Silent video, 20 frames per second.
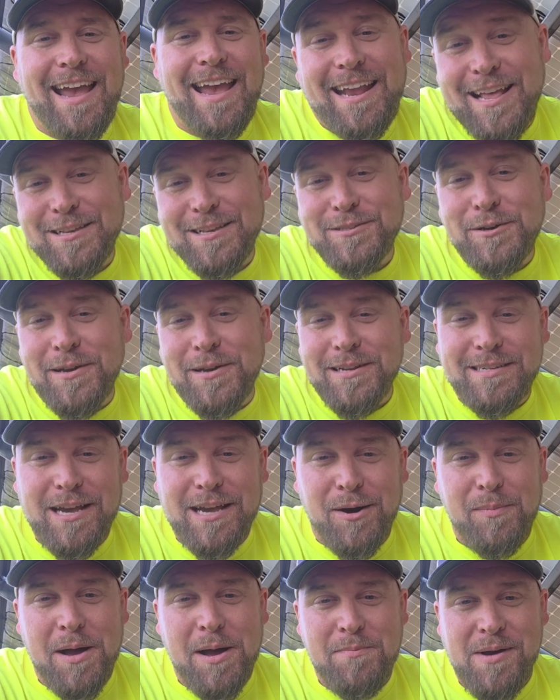And as you can
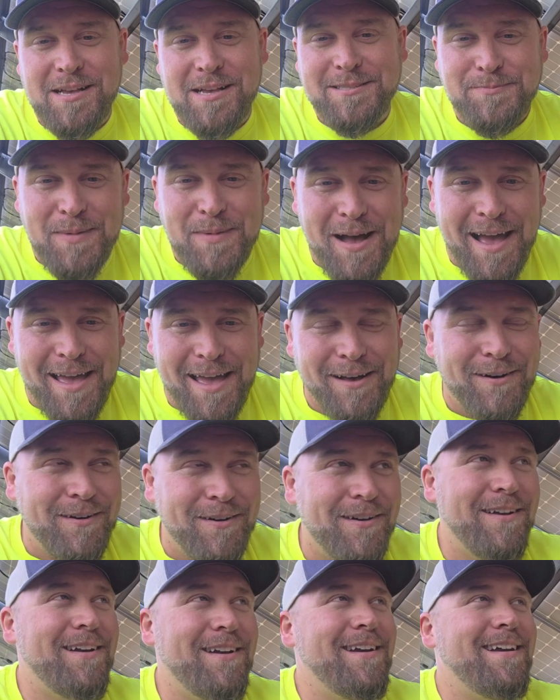tell by my
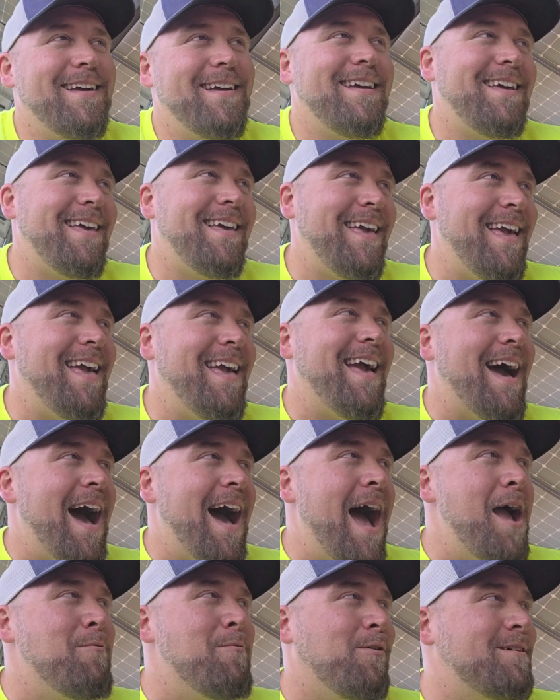smile,
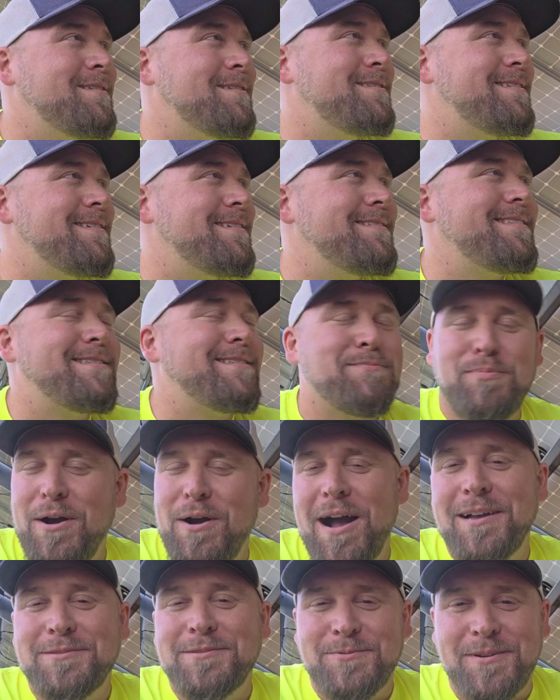I was
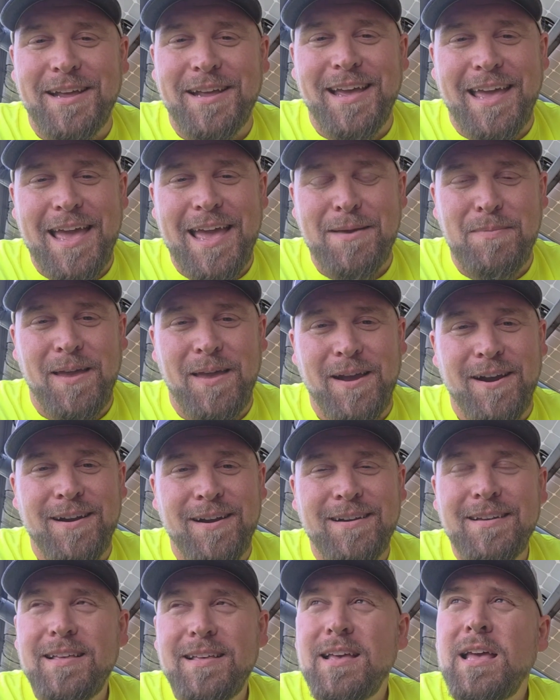surprised when I came
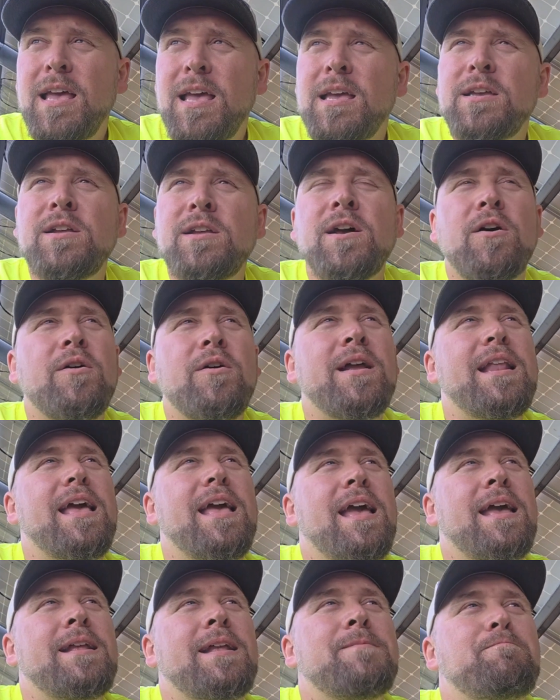here. You know,
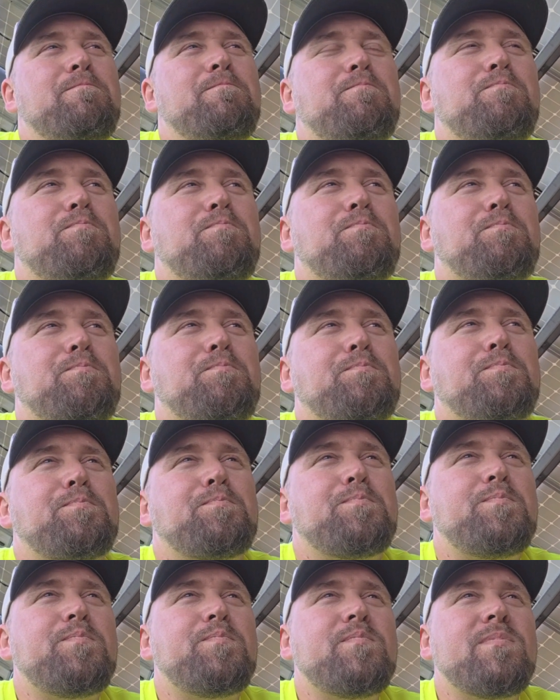and
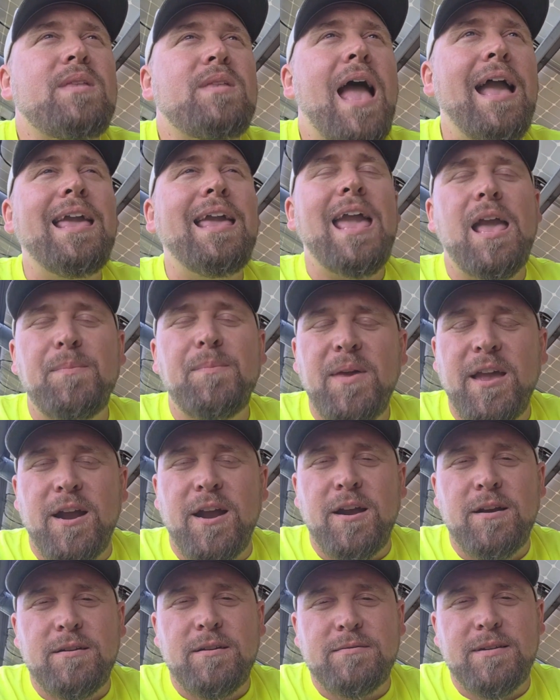I came
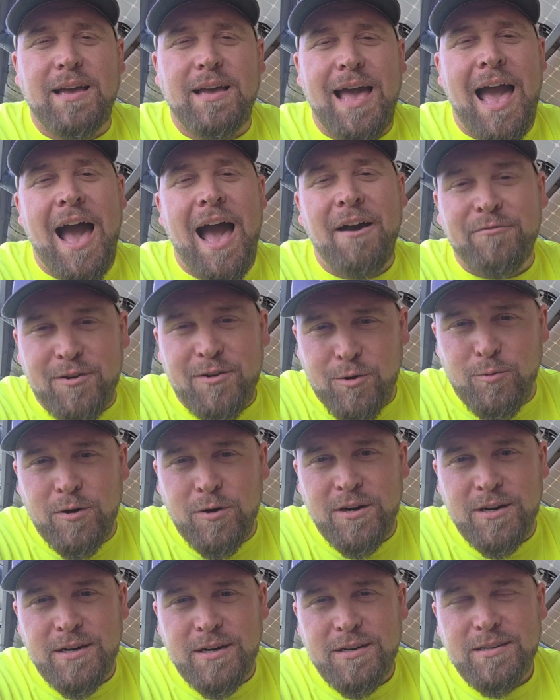here after
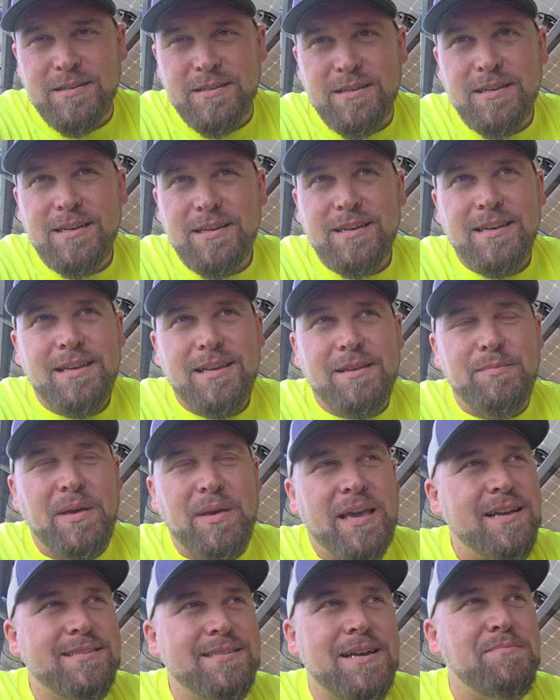work
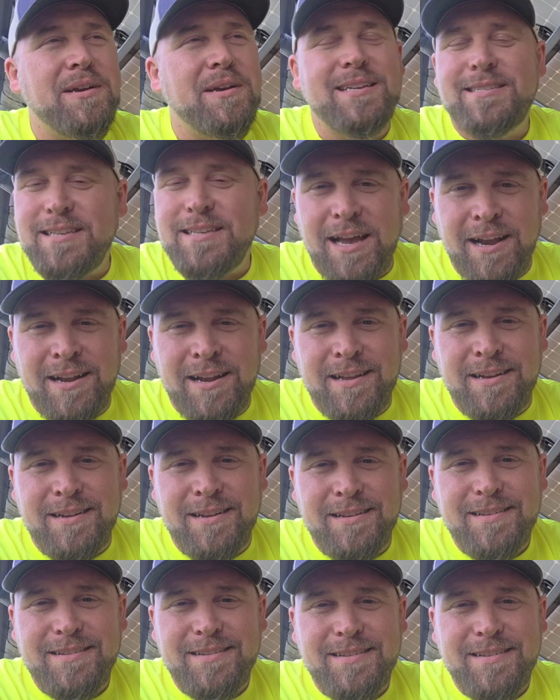because I'm excited.